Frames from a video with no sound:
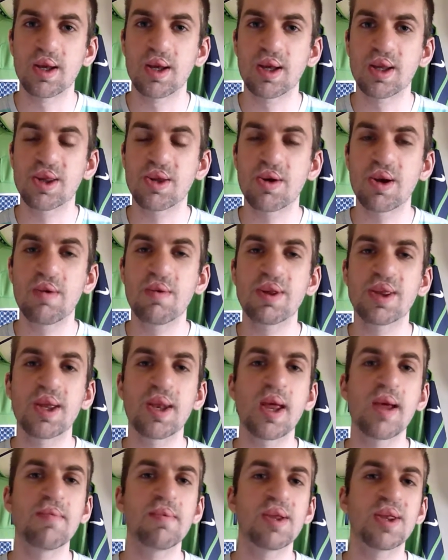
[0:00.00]
so he was
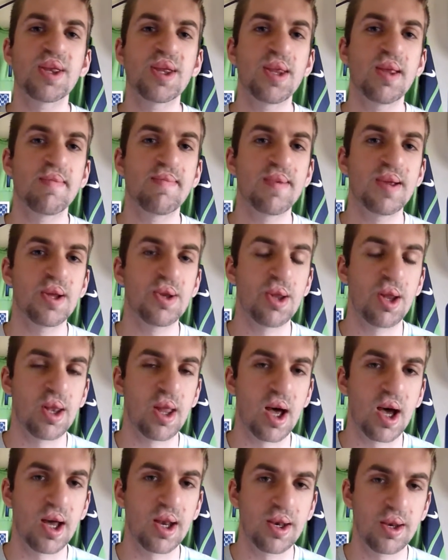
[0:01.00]
unable to see the field a
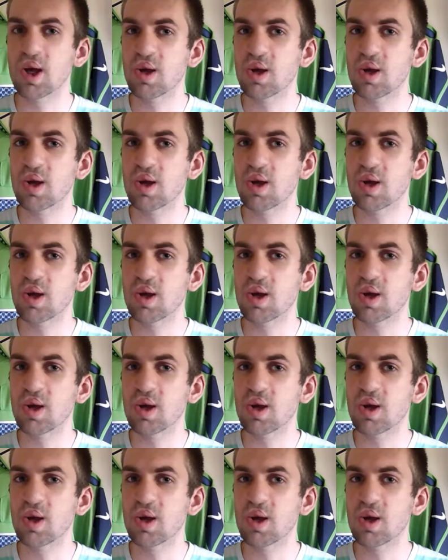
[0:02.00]
lot.